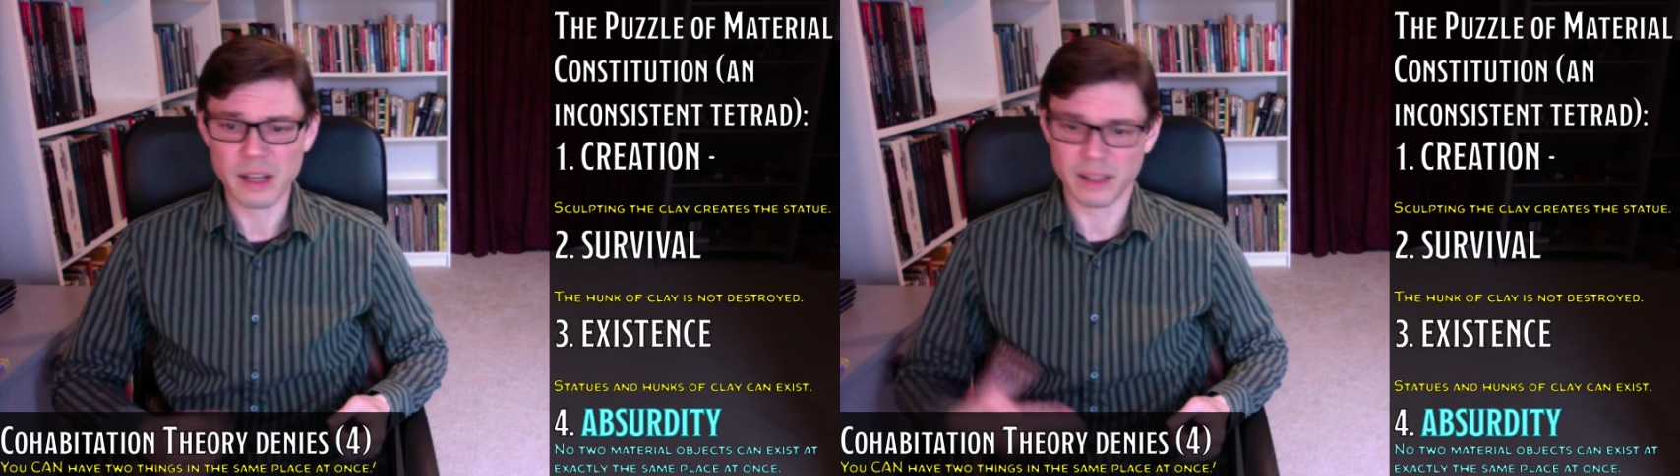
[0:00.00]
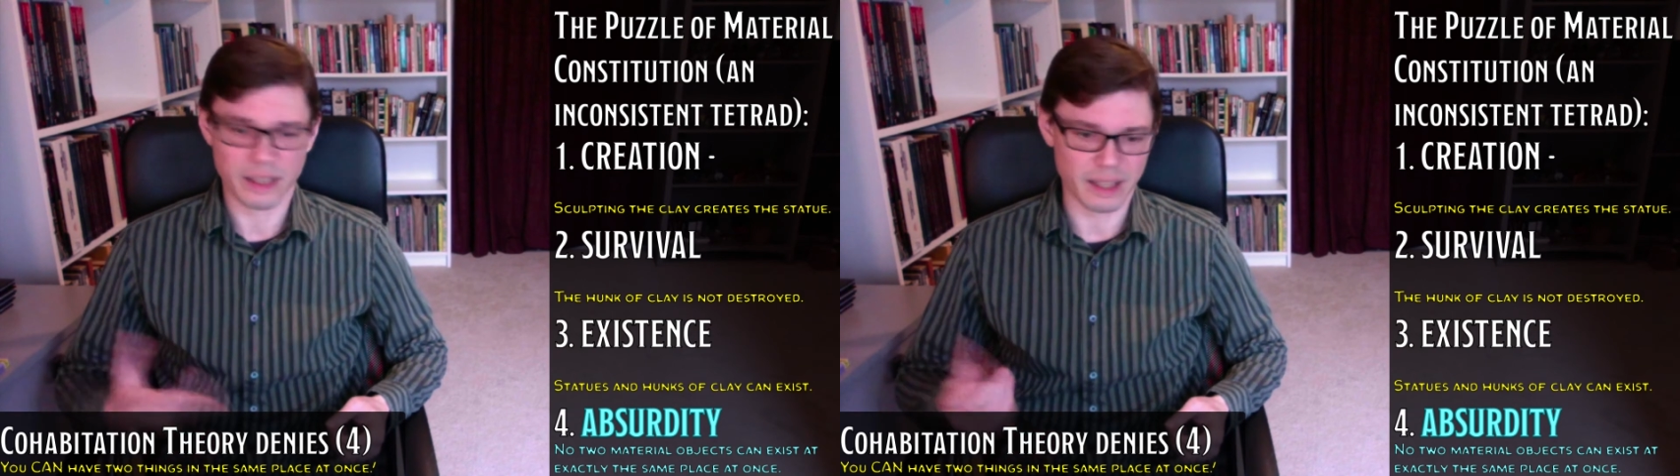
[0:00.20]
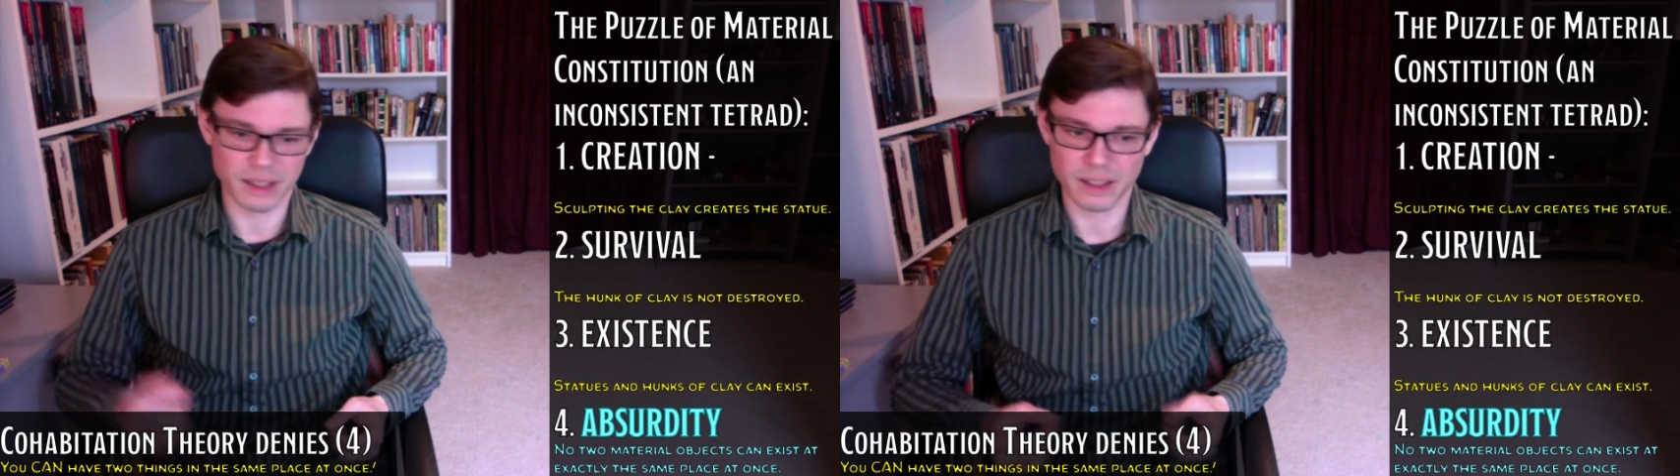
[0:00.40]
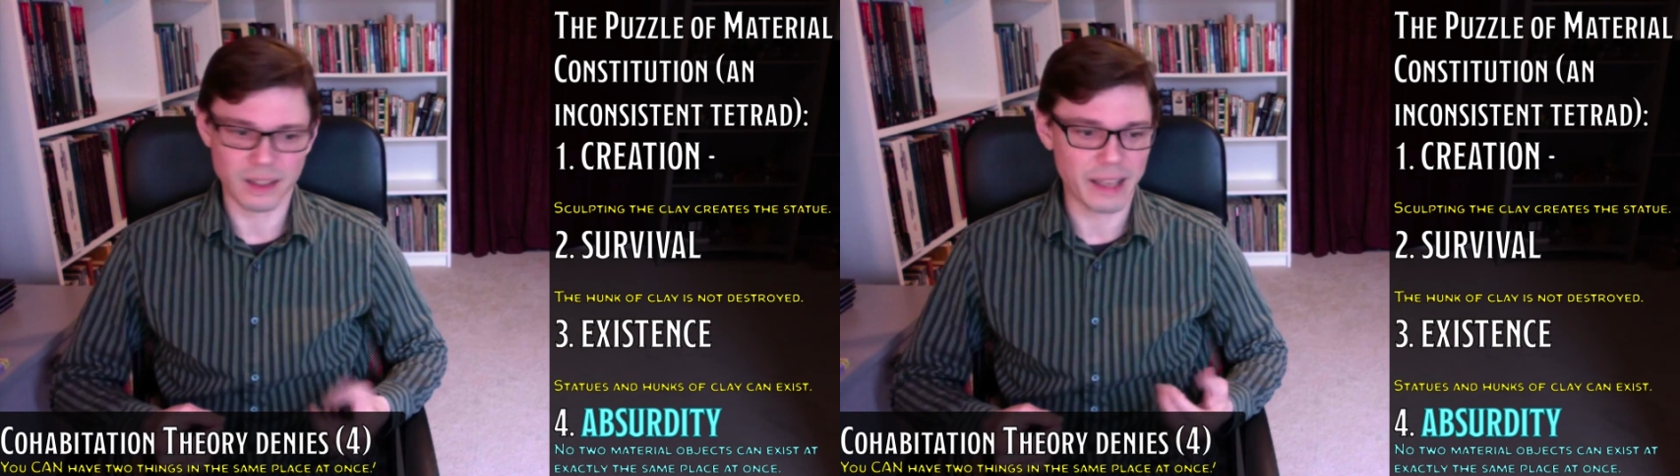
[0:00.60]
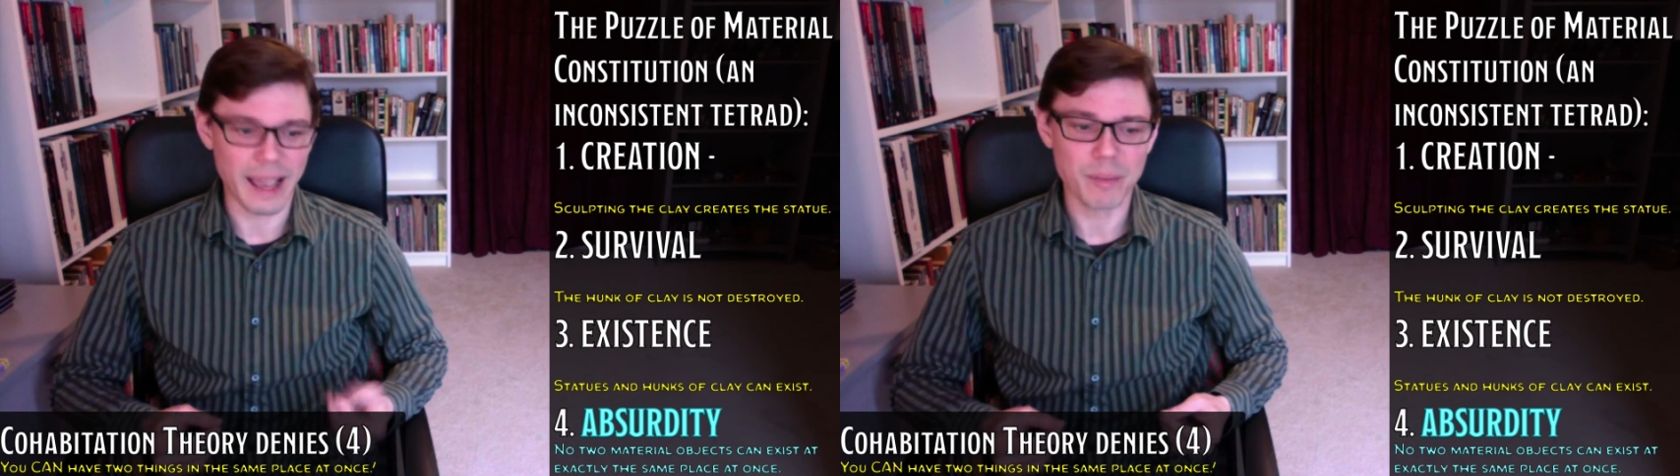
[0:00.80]
The kitten
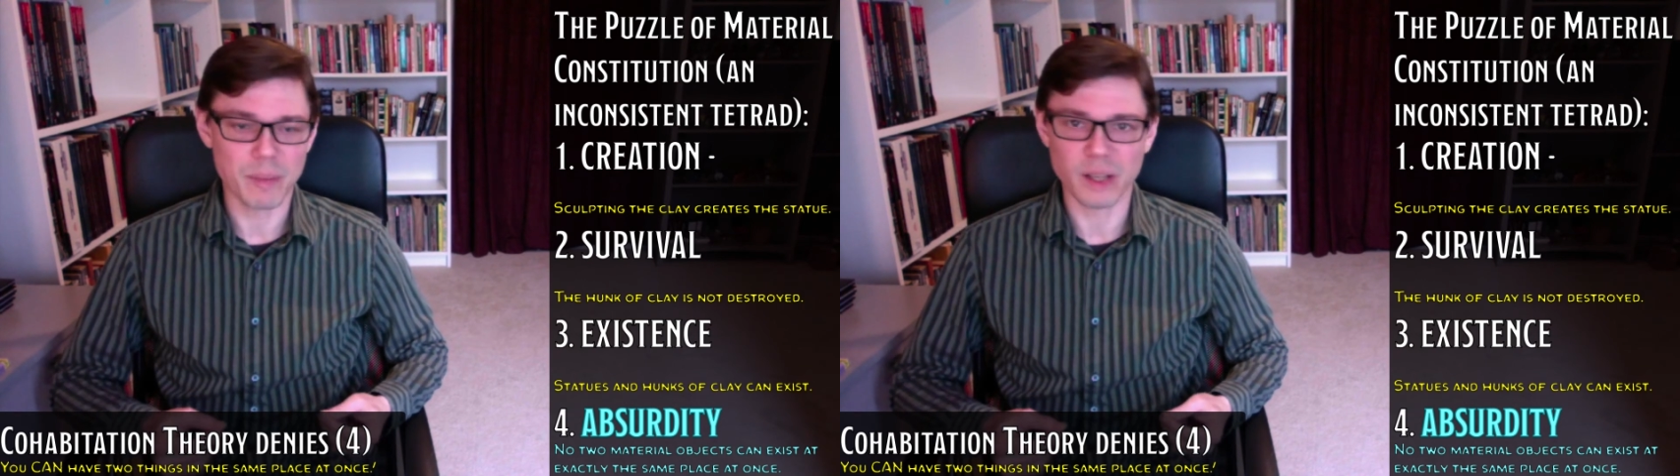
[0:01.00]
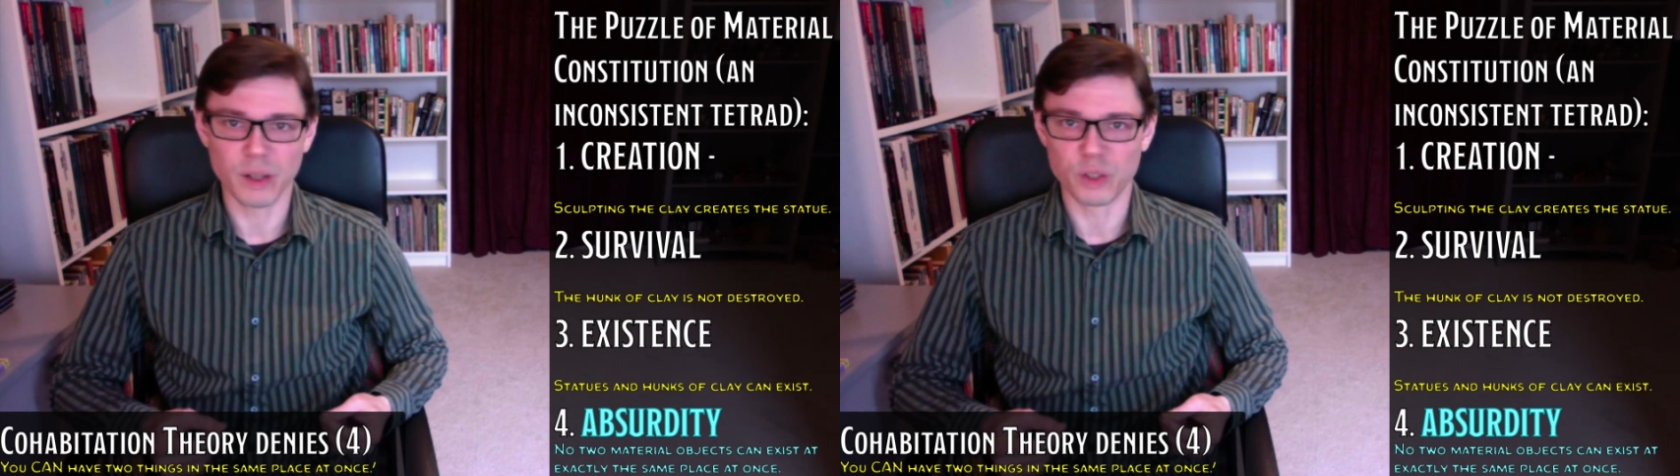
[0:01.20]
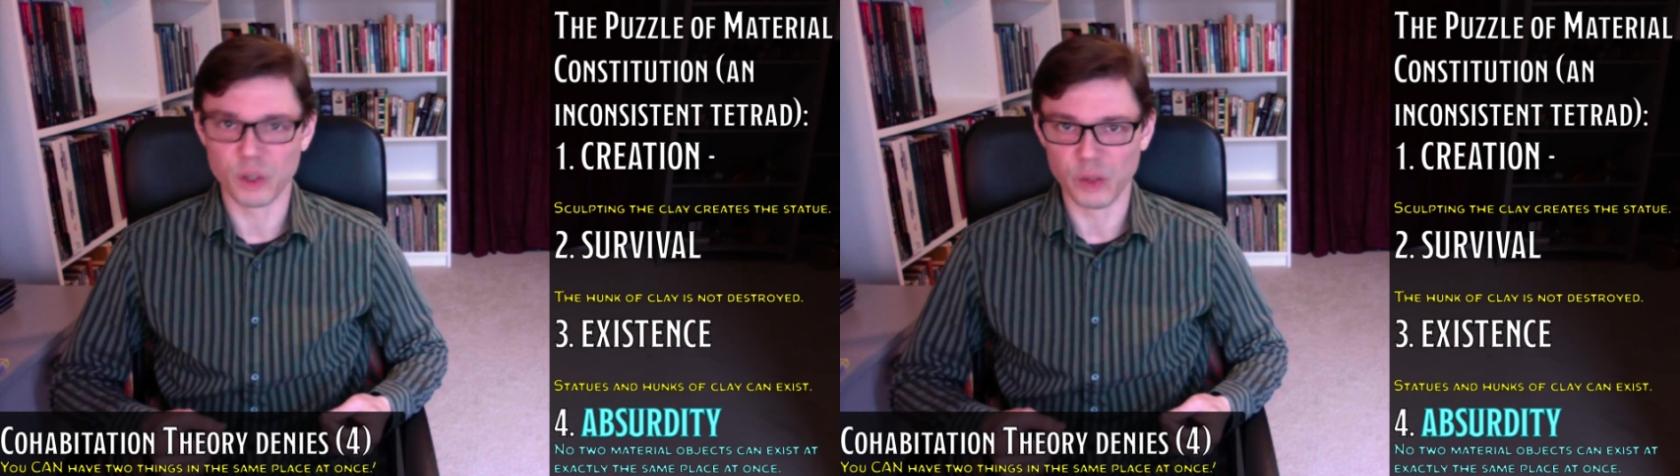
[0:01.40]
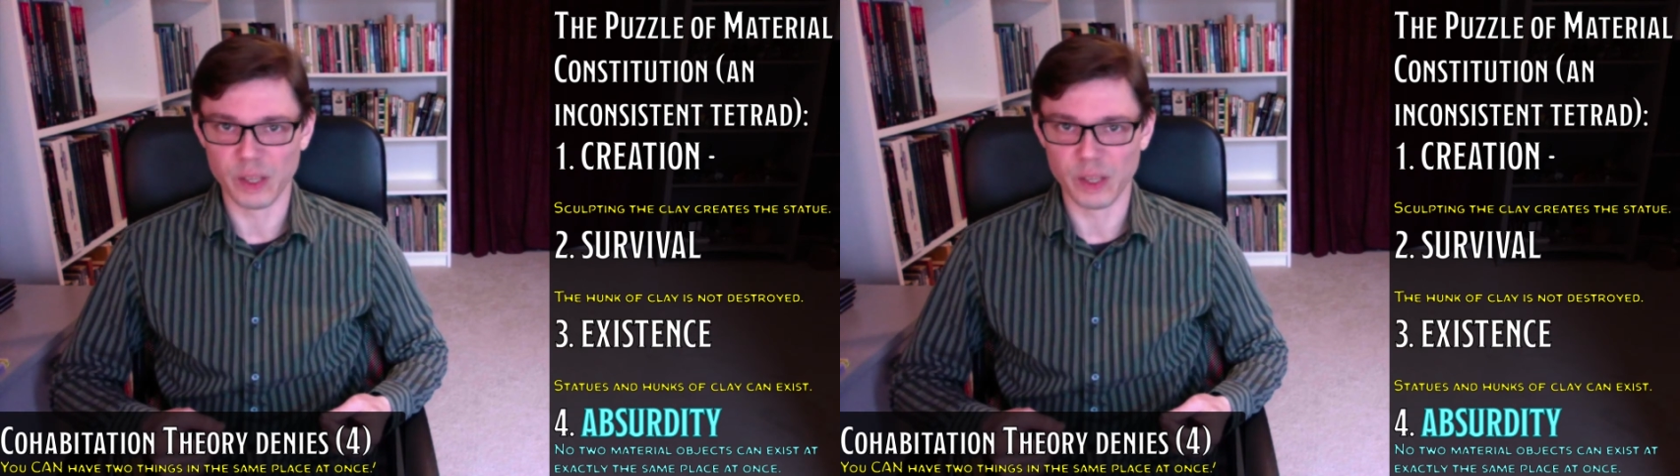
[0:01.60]
and the cat meat are two